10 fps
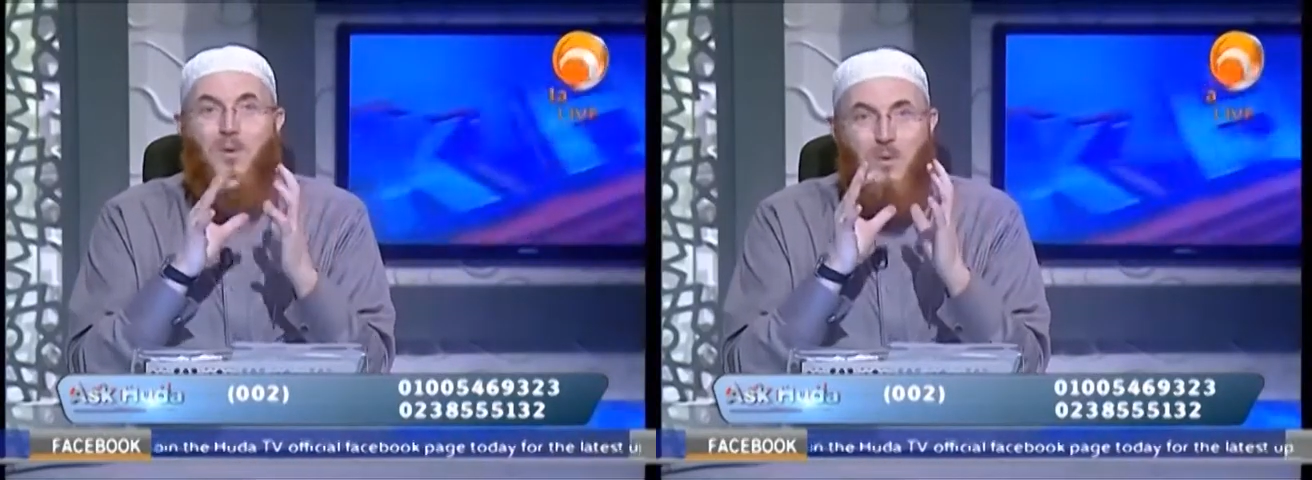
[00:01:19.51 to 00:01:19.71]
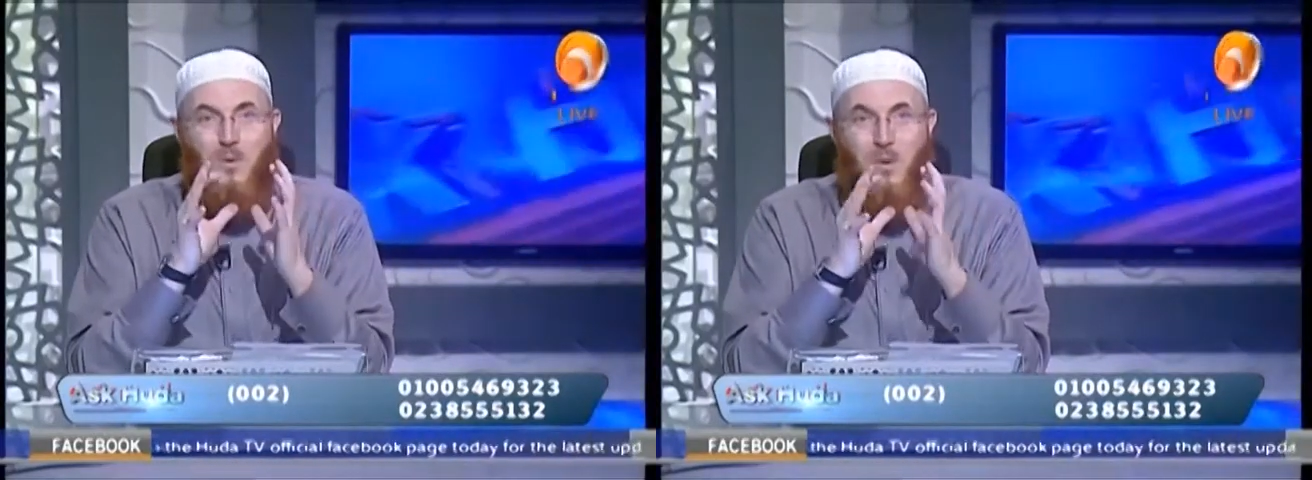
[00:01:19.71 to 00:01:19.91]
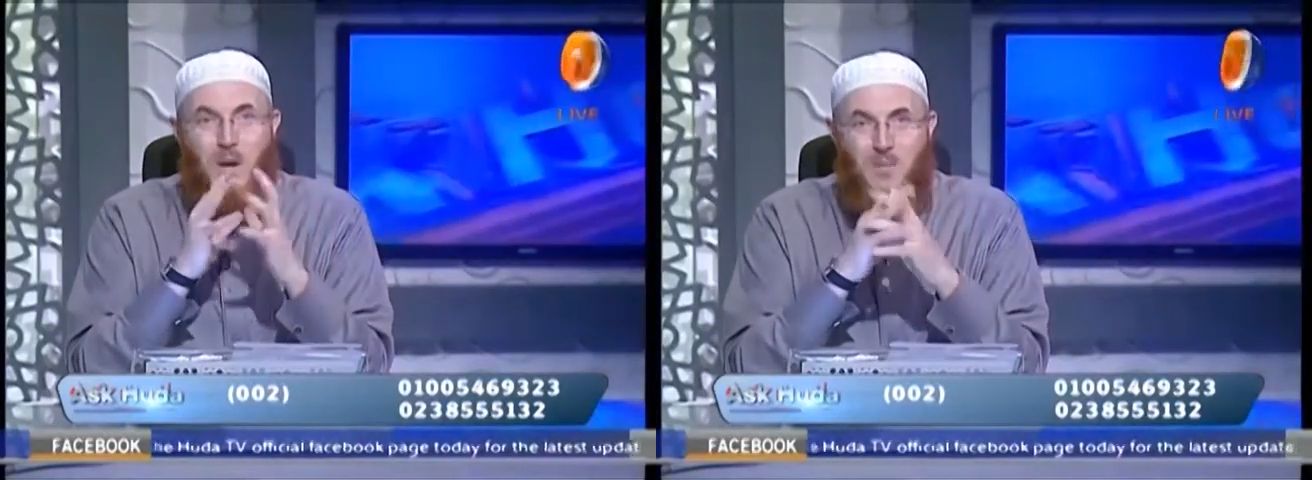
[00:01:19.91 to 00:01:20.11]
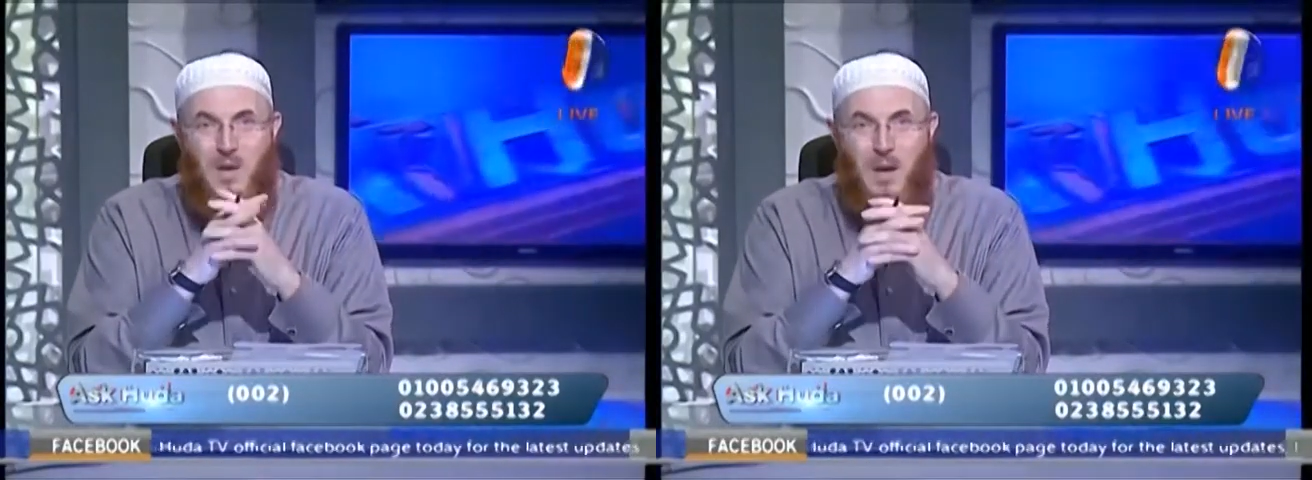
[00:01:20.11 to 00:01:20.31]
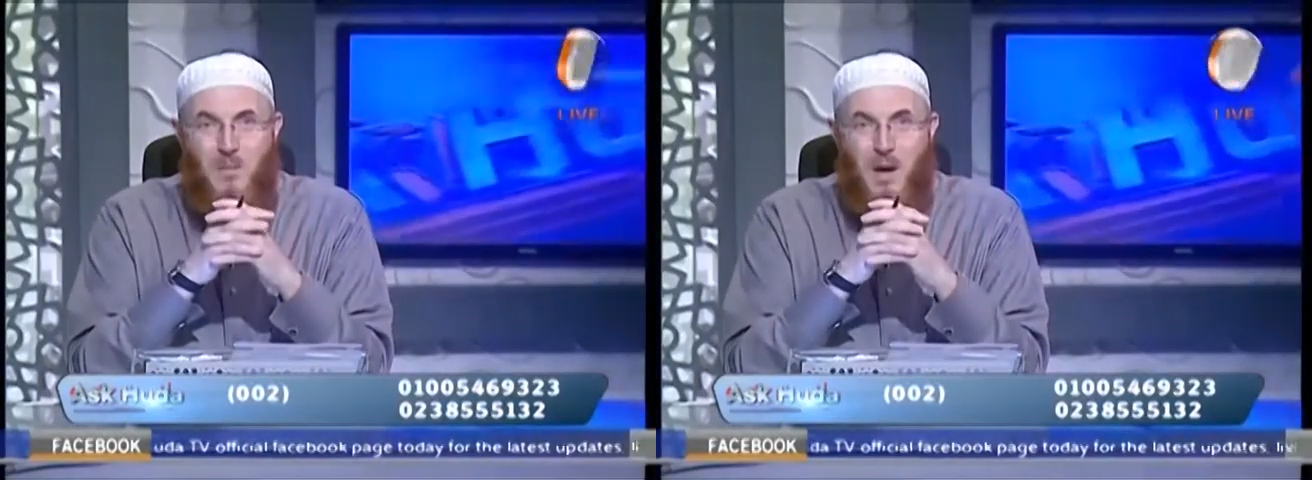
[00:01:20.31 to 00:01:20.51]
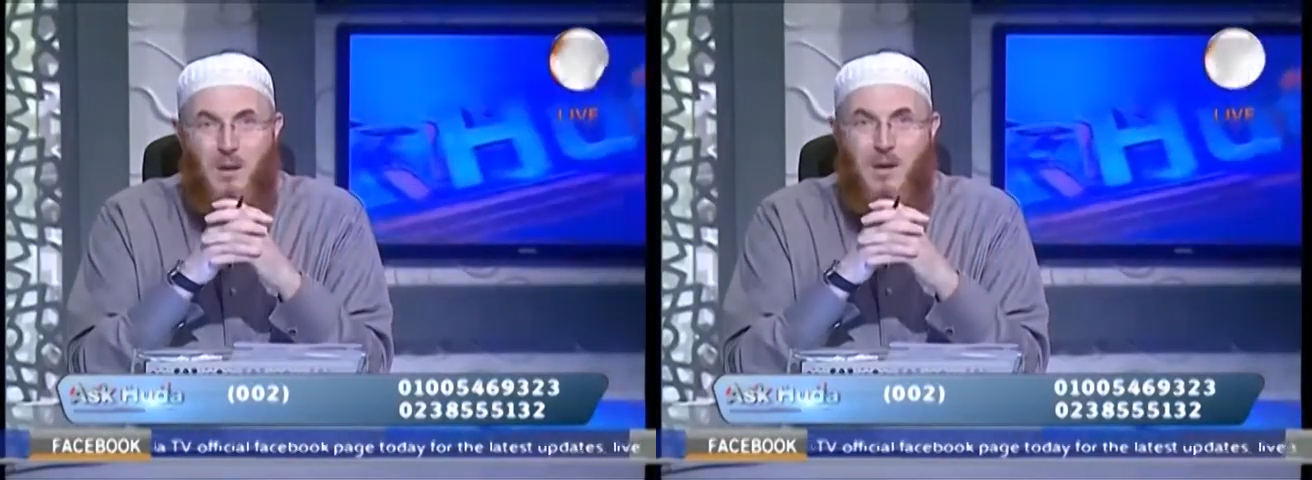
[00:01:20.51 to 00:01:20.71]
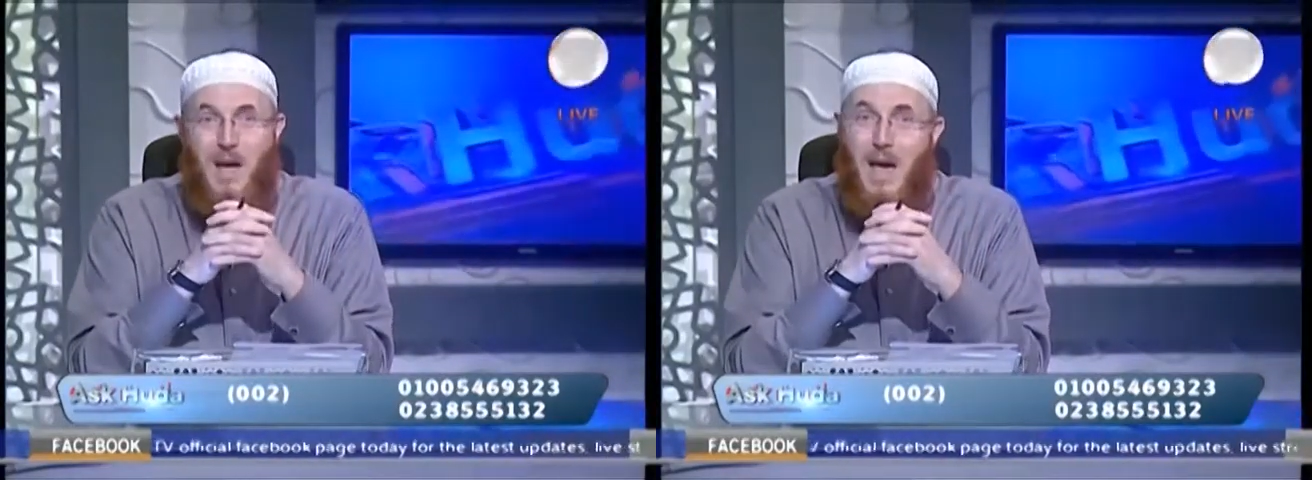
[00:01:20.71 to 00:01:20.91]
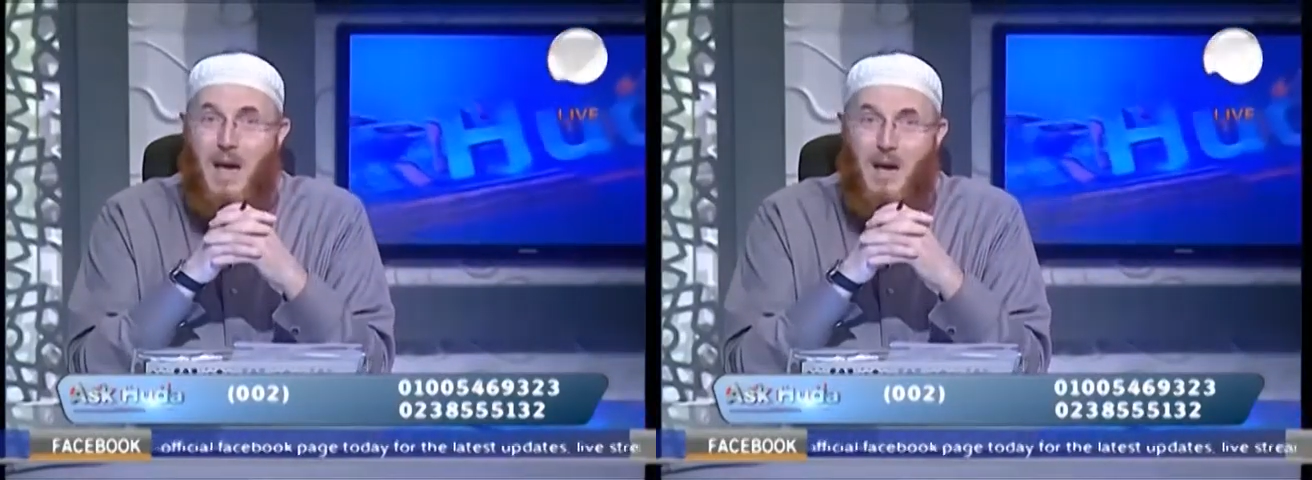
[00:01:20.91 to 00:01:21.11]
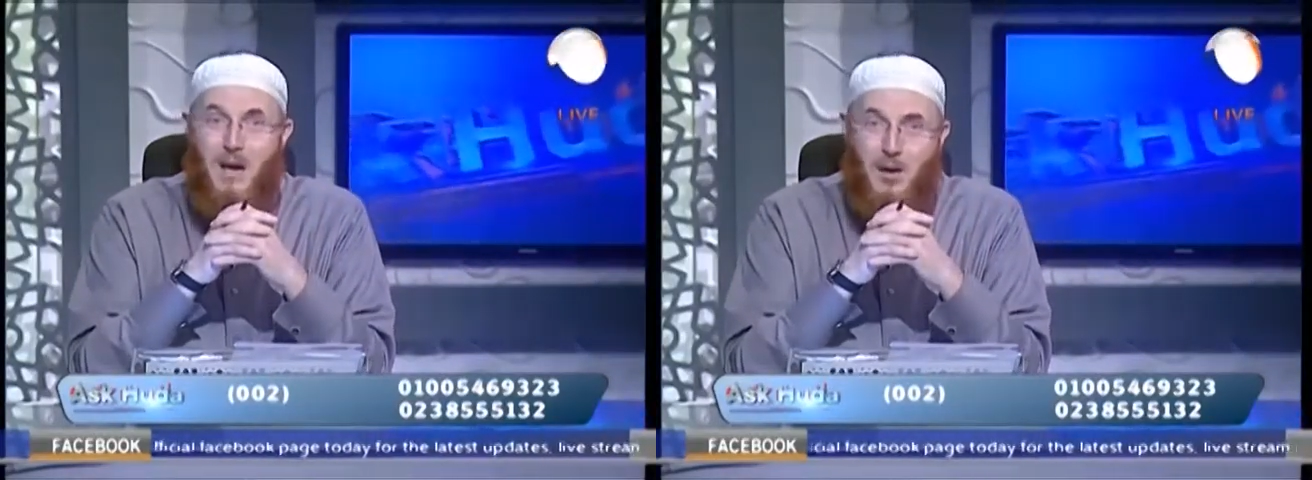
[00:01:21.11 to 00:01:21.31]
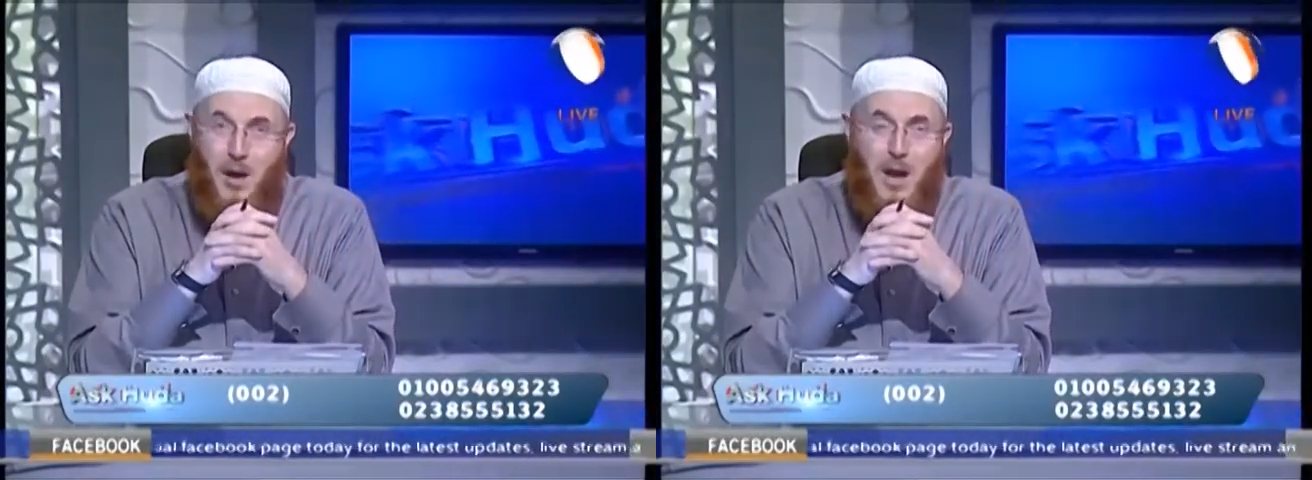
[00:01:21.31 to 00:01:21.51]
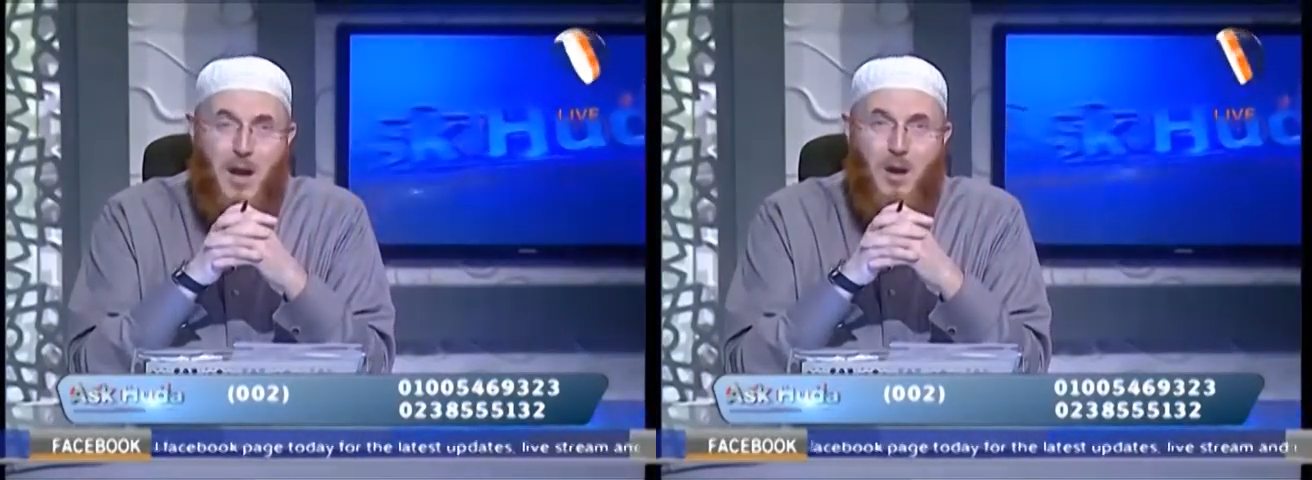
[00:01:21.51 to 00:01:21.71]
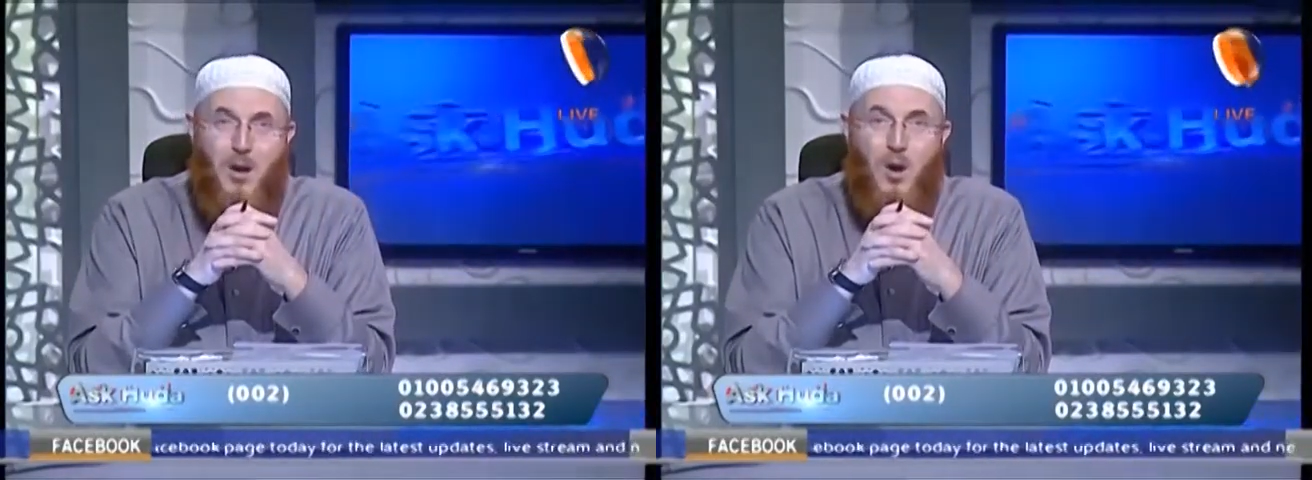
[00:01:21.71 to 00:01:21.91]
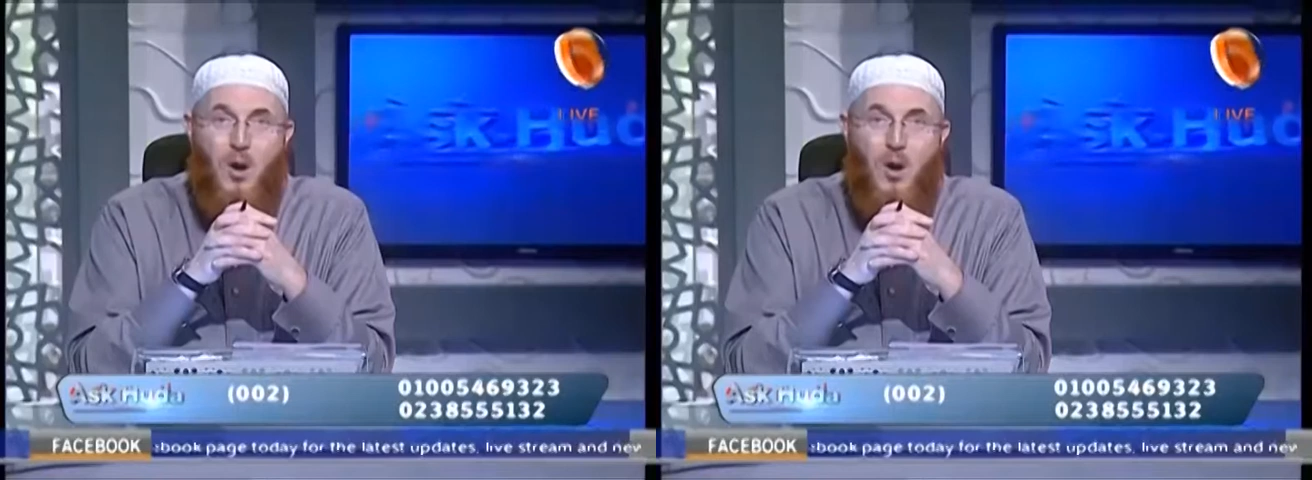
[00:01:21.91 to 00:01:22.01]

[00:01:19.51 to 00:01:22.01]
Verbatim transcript: or a big amount, a ring